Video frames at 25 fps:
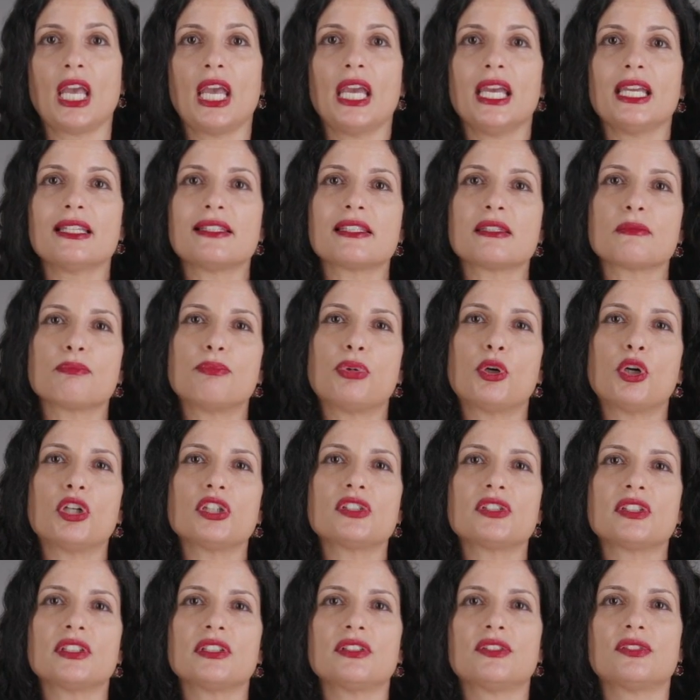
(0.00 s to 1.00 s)
It's
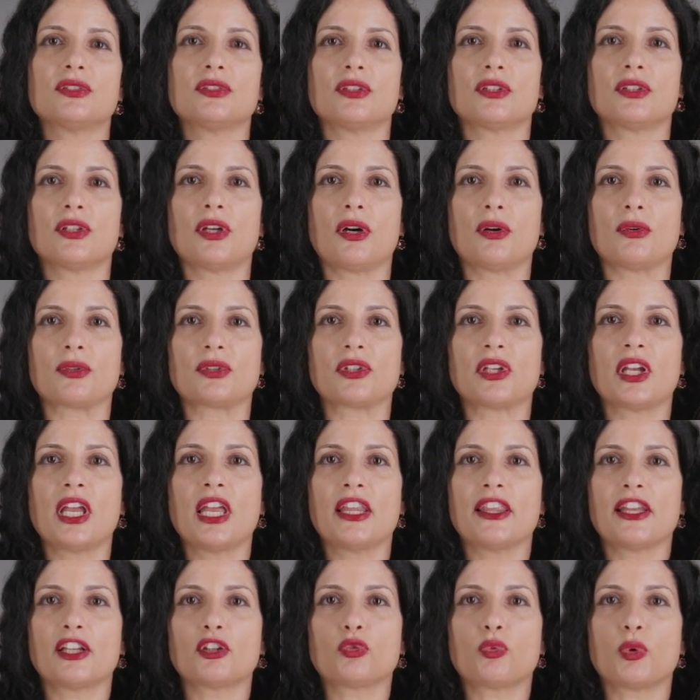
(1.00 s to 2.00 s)
important to note
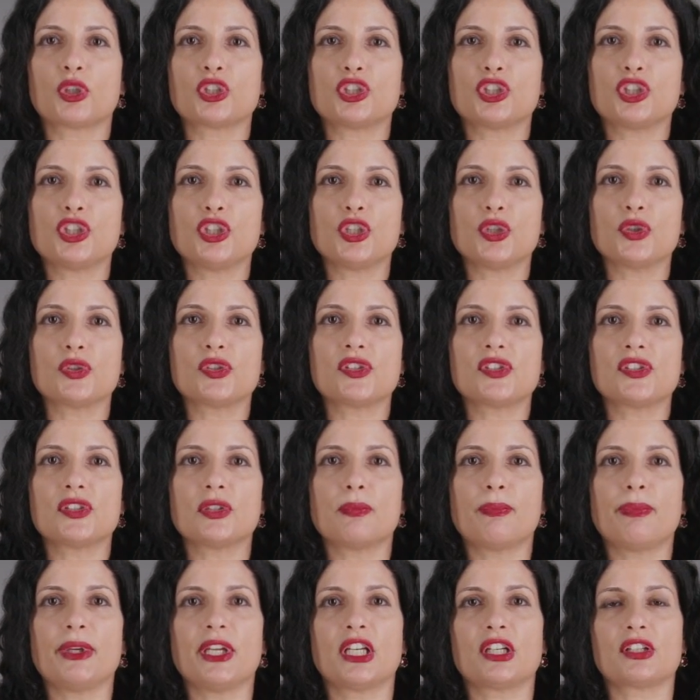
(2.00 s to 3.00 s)
that what used to
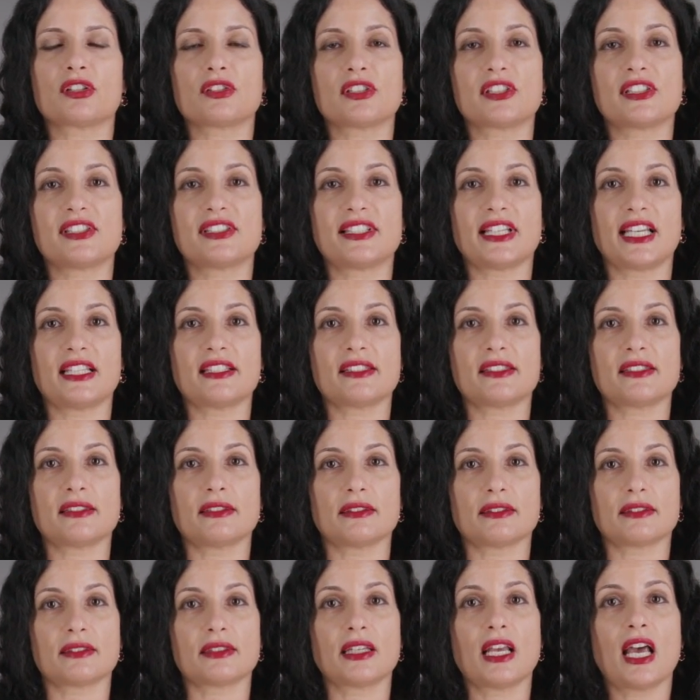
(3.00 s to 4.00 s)
be
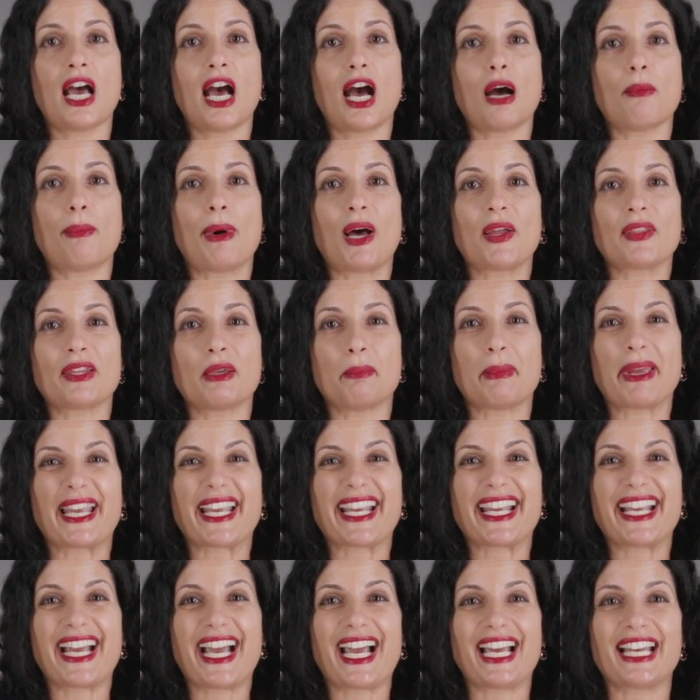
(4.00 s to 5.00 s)
consensus about the
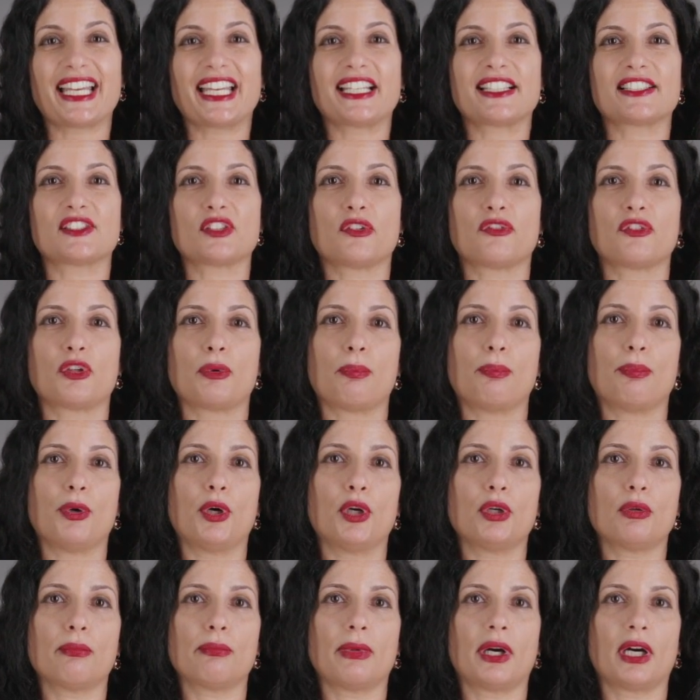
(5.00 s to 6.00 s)
mechanics of the
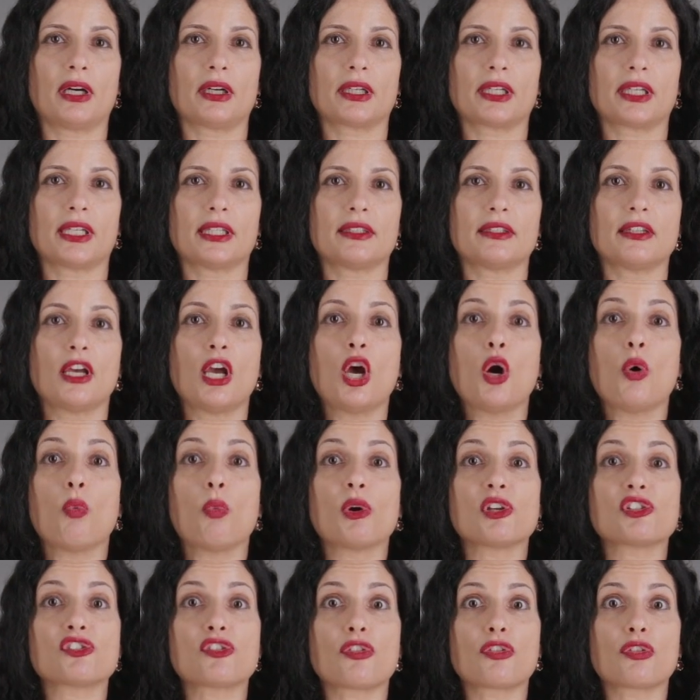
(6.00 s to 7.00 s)
bond market
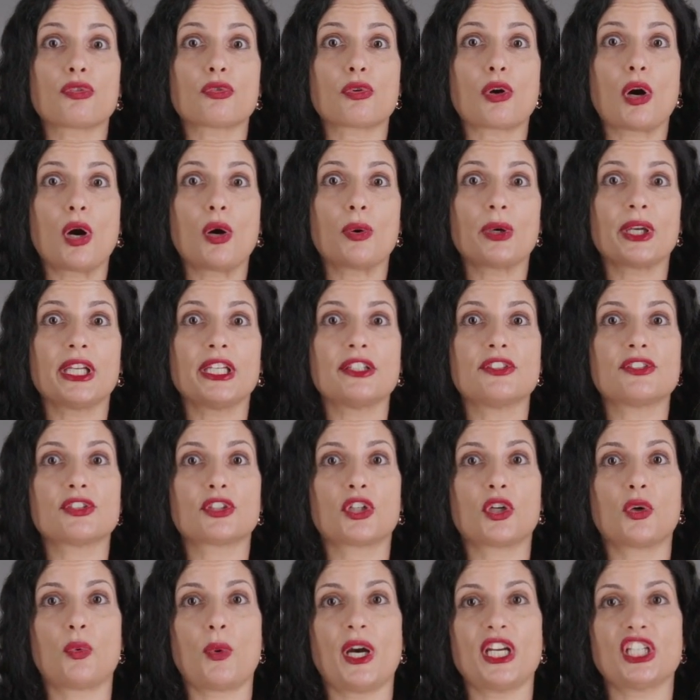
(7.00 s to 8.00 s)
was thrown into
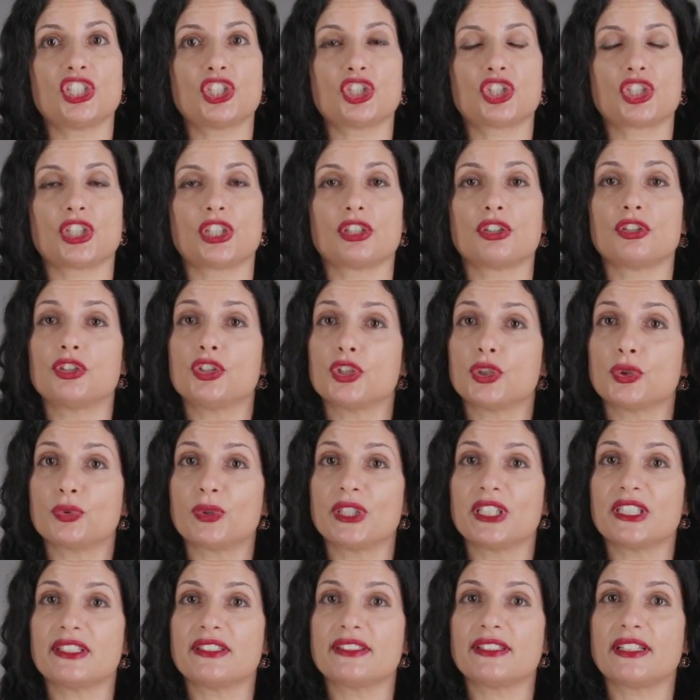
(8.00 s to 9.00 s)
question
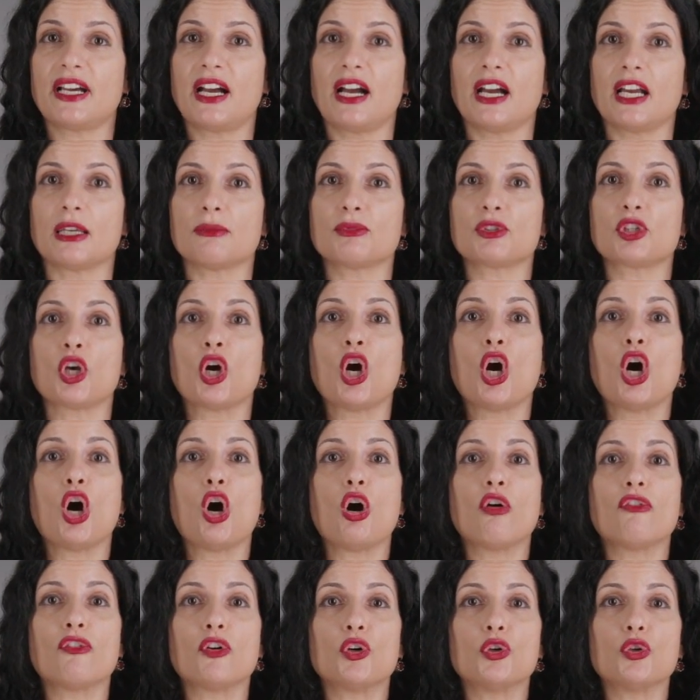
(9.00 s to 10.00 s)
during times
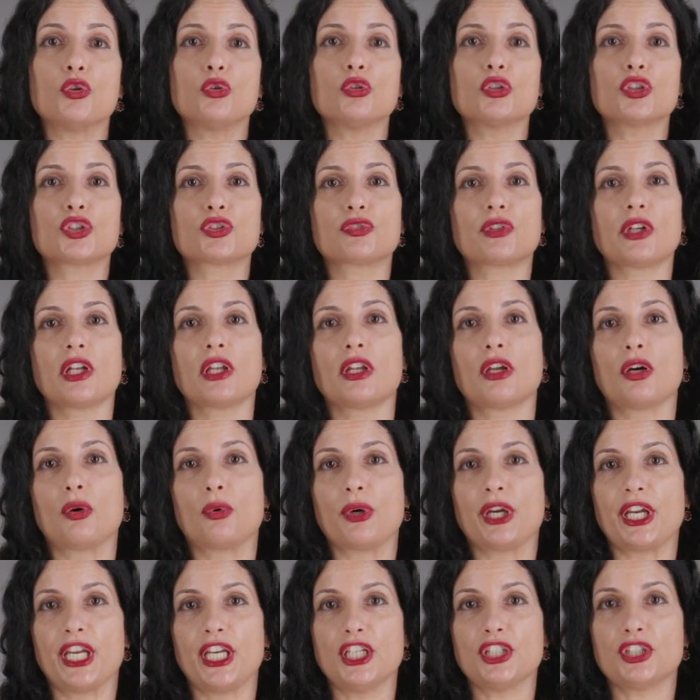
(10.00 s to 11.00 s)
of
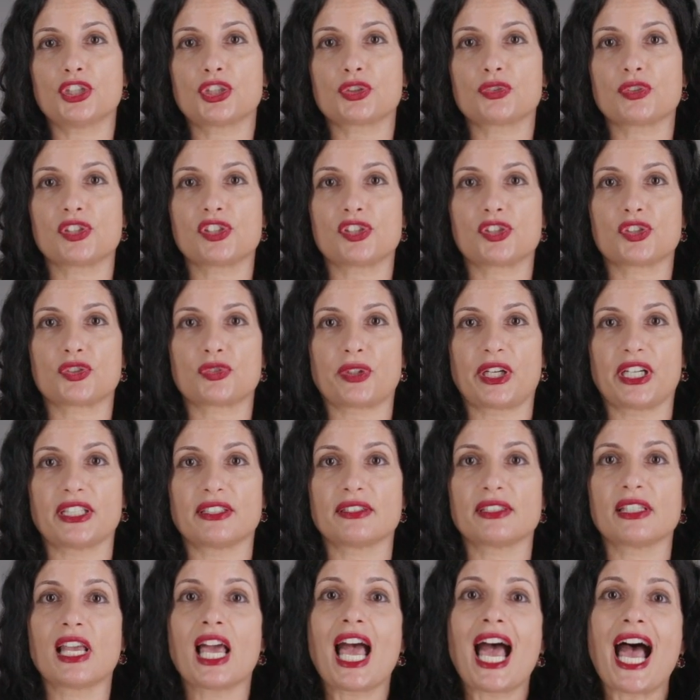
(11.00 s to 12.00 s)
ultra-low interest
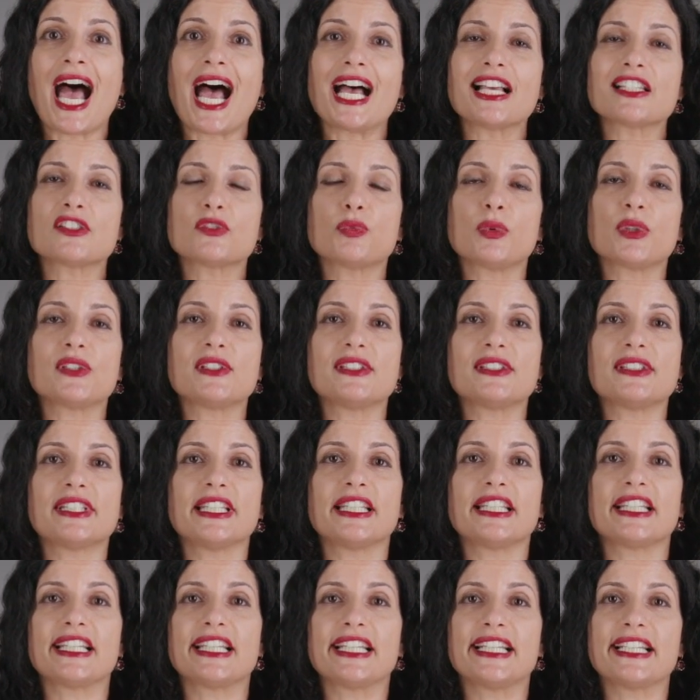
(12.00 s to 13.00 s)
rates, as we've
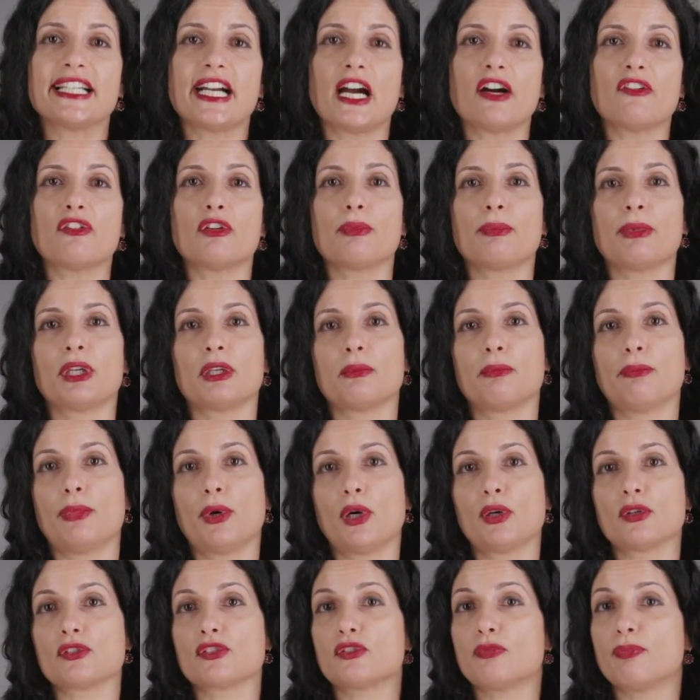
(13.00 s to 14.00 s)
seen government
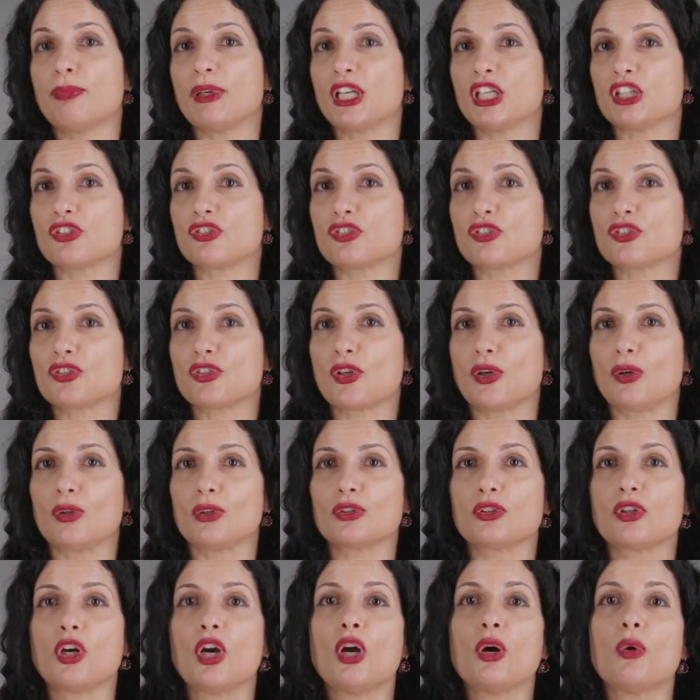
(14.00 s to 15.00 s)
bonds being
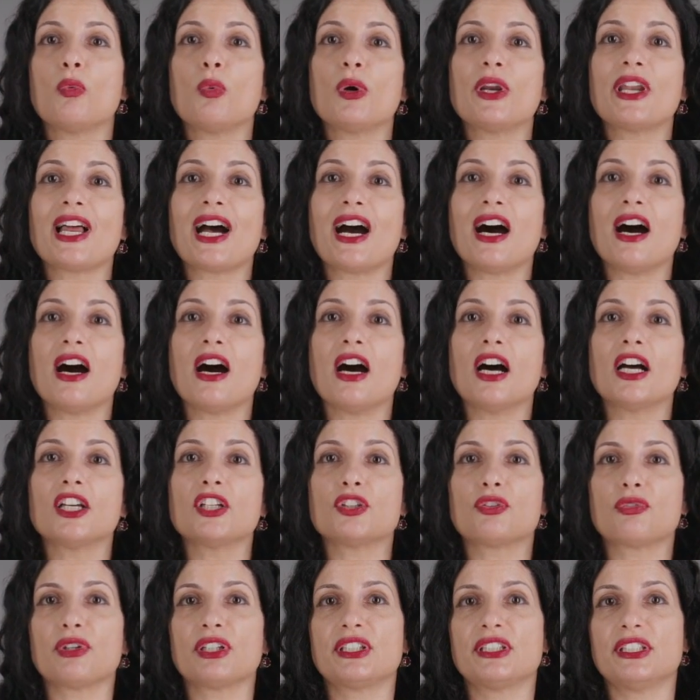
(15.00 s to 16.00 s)
sold with
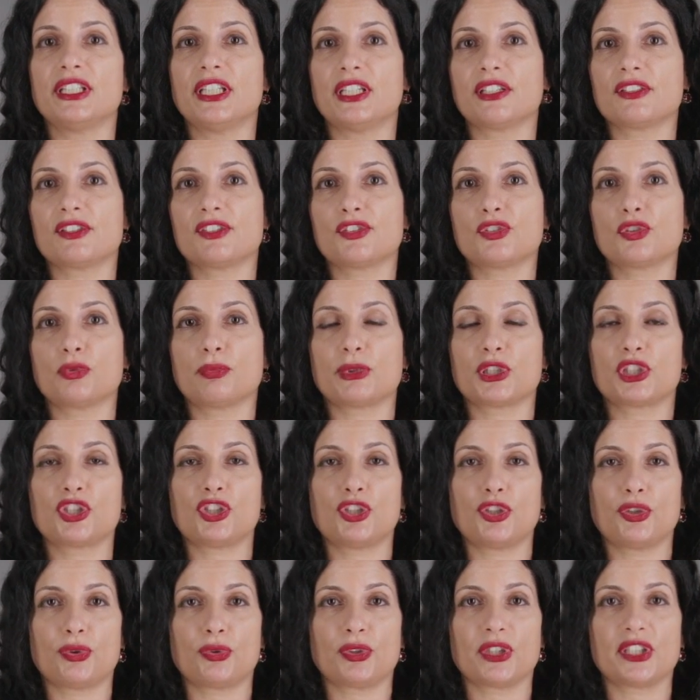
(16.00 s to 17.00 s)
100 years to
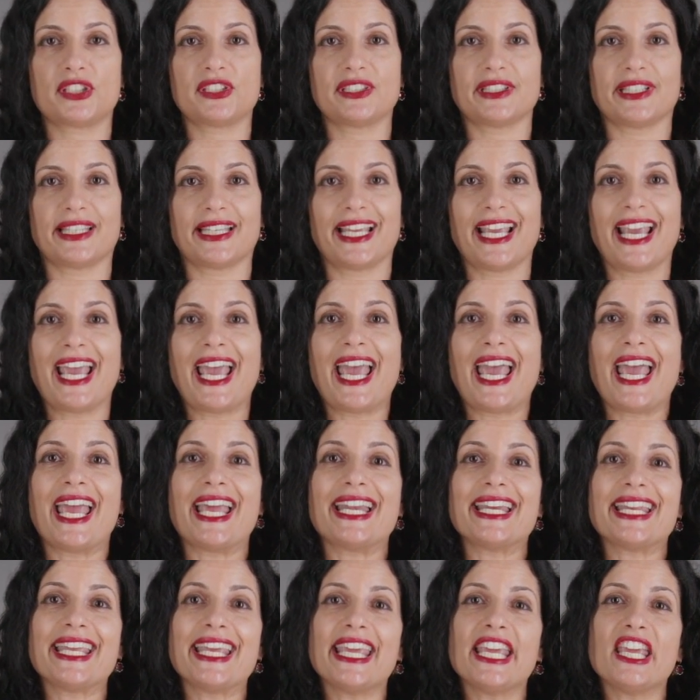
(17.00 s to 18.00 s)
maturity
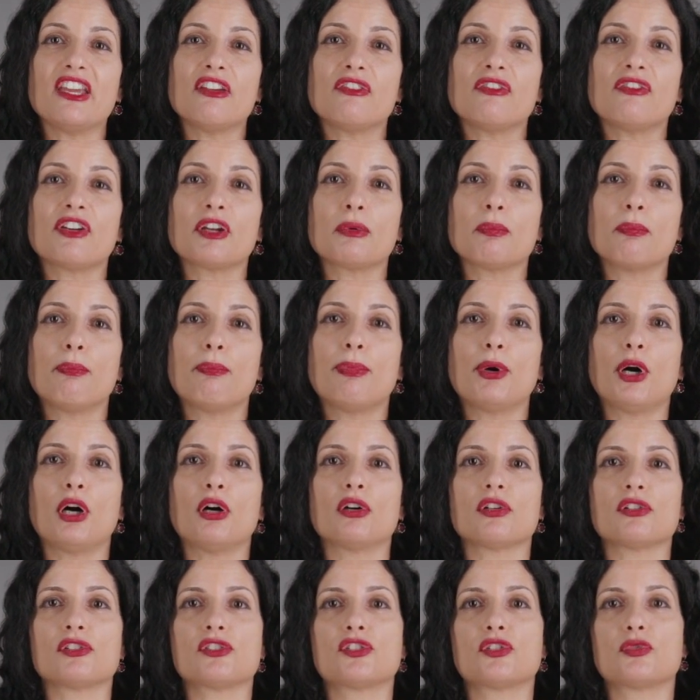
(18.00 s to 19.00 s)
and even
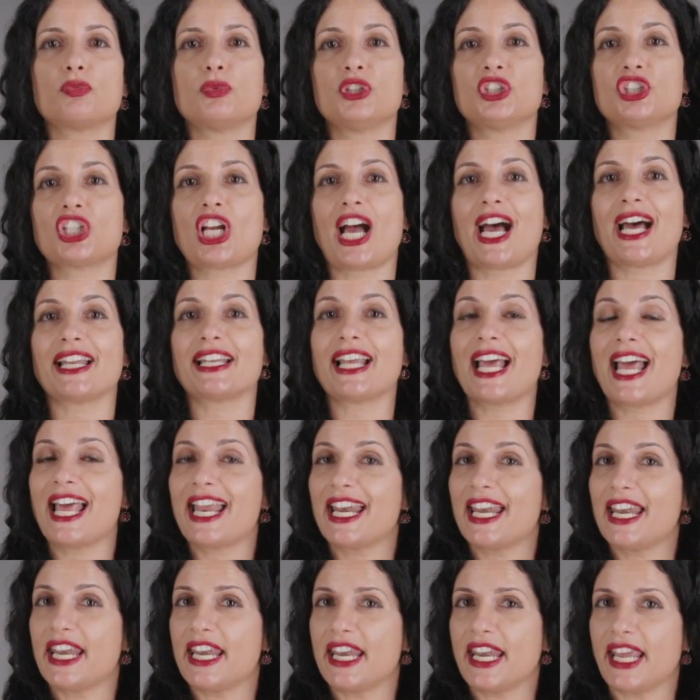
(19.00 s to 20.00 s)
bonds which had
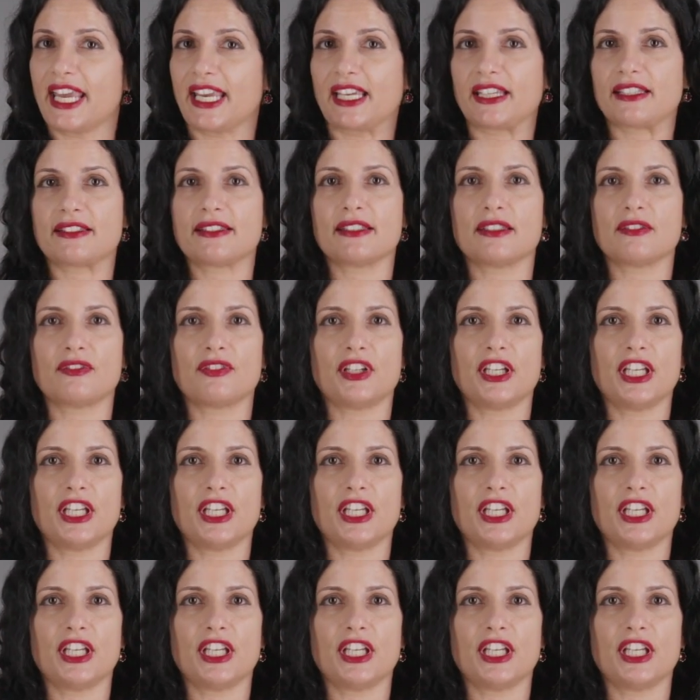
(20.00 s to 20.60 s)
negative